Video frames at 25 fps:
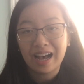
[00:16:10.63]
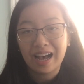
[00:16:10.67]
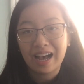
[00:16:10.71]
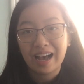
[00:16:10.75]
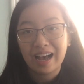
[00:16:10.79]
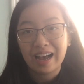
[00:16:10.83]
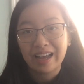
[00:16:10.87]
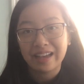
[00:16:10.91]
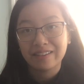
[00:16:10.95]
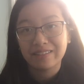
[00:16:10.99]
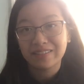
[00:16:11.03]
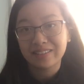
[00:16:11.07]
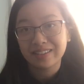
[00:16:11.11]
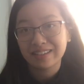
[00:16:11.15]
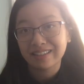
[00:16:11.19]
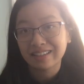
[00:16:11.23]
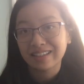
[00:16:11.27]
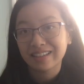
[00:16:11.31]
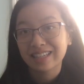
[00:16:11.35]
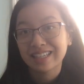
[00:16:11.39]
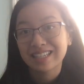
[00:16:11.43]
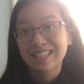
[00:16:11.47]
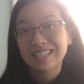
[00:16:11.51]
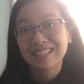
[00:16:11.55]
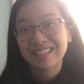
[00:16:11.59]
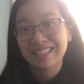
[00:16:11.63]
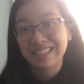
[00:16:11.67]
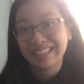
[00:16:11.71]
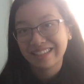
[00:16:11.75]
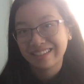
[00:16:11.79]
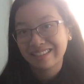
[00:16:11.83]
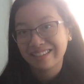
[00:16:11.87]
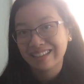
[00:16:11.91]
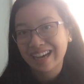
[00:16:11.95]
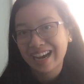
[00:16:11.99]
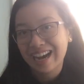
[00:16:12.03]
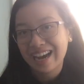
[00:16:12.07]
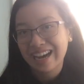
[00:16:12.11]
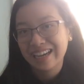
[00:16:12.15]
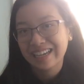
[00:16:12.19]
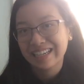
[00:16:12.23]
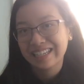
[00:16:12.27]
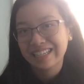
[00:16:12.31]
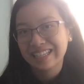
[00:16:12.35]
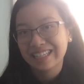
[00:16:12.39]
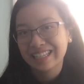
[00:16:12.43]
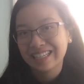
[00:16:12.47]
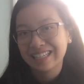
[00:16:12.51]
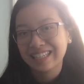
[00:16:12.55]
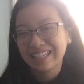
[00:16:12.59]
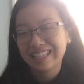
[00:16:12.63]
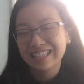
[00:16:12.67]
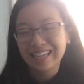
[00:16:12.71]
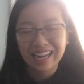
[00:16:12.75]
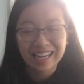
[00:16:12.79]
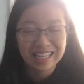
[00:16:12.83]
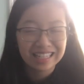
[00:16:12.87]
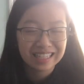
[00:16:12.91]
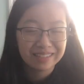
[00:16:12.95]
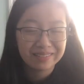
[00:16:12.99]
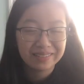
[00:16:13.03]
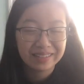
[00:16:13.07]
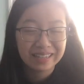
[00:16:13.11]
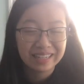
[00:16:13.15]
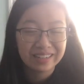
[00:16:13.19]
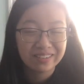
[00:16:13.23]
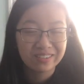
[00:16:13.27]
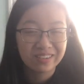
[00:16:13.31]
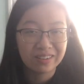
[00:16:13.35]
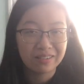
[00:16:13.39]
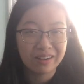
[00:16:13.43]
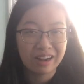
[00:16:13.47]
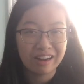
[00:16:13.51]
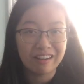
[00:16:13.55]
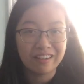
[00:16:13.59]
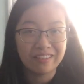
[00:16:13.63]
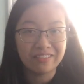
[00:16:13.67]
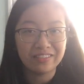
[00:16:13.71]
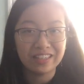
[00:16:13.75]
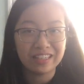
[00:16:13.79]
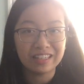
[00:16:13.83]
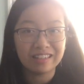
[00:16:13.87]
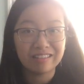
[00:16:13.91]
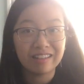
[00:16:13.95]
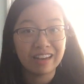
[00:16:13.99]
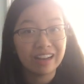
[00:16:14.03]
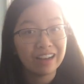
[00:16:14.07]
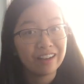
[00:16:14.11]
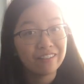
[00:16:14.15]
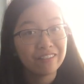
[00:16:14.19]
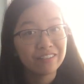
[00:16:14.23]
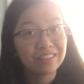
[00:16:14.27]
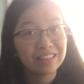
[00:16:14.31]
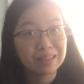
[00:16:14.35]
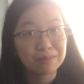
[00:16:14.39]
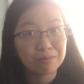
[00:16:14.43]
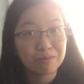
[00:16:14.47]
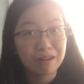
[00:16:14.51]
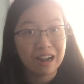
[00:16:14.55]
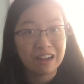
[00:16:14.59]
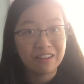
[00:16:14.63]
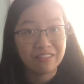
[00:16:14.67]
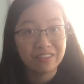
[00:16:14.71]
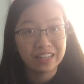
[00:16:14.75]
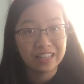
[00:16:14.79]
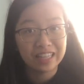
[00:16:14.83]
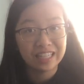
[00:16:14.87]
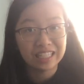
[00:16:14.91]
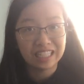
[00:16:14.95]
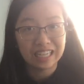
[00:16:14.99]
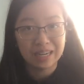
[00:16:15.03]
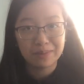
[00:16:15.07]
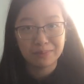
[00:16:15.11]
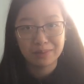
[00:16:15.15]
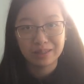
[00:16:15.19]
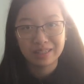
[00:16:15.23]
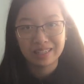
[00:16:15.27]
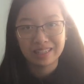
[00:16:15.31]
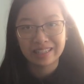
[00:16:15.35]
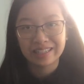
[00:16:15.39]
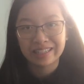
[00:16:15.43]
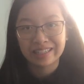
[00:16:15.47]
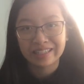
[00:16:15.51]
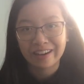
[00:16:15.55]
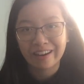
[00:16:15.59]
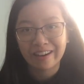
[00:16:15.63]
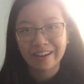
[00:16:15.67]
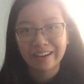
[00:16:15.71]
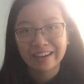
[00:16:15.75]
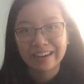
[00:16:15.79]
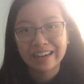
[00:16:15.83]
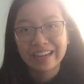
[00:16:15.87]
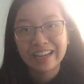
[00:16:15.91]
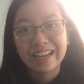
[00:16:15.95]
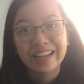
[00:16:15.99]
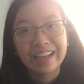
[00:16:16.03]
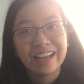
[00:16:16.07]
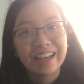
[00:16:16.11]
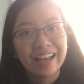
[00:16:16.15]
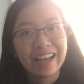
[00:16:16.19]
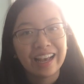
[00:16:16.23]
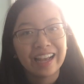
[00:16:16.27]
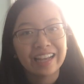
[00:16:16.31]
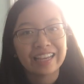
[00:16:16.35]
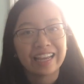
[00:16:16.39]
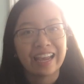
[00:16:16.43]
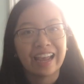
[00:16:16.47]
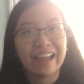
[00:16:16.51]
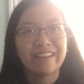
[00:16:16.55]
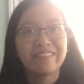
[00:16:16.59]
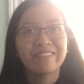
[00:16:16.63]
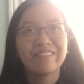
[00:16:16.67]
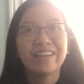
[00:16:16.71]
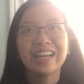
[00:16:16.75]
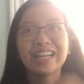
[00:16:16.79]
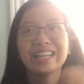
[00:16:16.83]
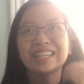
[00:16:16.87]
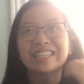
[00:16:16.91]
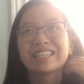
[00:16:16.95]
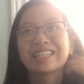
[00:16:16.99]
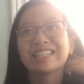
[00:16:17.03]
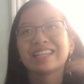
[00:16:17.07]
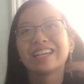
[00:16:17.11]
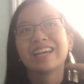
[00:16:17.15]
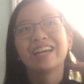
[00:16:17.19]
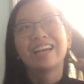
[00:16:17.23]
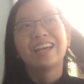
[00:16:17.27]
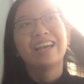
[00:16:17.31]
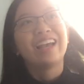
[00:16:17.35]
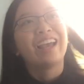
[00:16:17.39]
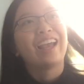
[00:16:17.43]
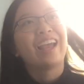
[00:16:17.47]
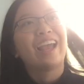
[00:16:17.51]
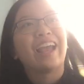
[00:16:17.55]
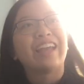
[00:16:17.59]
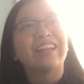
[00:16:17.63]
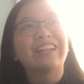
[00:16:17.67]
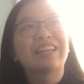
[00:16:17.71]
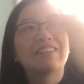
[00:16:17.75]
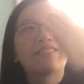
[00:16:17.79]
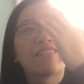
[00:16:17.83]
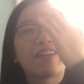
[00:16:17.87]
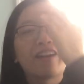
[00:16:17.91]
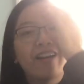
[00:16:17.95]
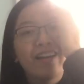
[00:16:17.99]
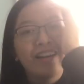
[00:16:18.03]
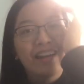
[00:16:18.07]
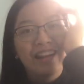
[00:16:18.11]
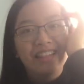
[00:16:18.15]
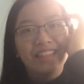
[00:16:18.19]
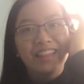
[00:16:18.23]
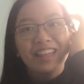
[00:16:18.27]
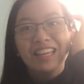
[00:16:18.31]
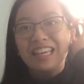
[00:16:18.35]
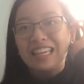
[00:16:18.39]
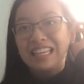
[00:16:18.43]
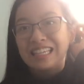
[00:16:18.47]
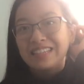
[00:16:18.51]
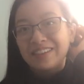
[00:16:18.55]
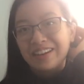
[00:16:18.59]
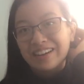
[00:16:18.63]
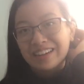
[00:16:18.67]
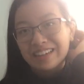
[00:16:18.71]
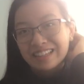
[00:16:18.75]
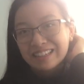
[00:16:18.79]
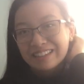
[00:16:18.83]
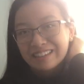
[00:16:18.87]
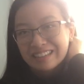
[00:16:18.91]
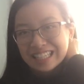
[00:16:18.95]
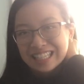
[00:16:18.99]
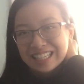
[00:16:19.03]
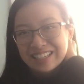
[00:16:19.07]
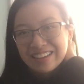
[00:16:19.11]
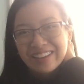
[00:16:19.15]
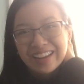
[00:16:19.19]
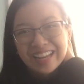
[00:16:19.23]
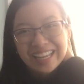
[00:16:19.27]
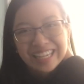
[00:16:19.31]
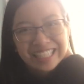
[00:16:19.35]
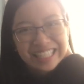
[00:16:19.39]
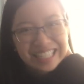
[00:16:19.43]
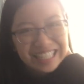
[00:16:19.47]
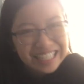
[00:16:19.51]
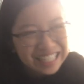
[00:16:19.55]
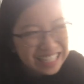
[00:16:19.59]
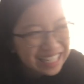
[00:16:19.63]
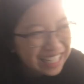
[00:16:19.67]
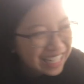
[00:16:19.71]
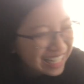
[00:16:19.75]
I will see you guys next week for my review of The Prophet, the Shepherd, and the Star. I can't wait, and I'm already thinking about Christmas.